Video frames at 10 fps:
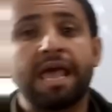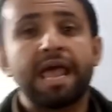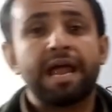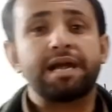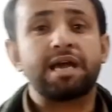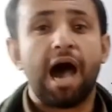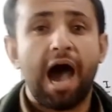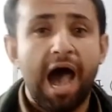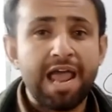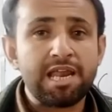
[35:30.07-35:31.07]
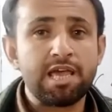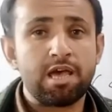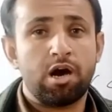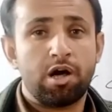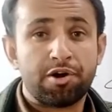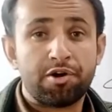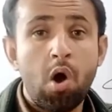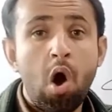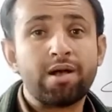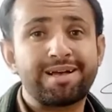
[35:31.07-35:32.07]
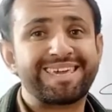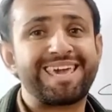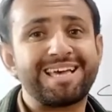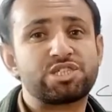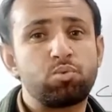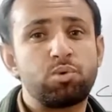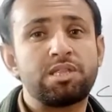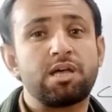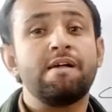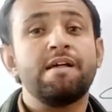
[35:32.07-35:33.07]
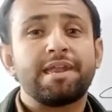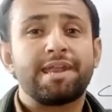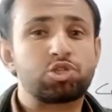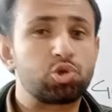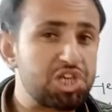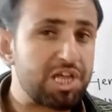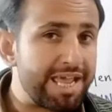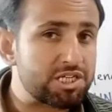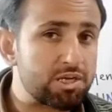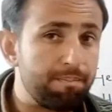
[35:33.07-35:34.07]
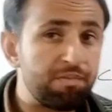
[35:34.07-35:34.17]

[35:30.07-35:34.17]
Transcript: and highly wrong case with nitrogen atom.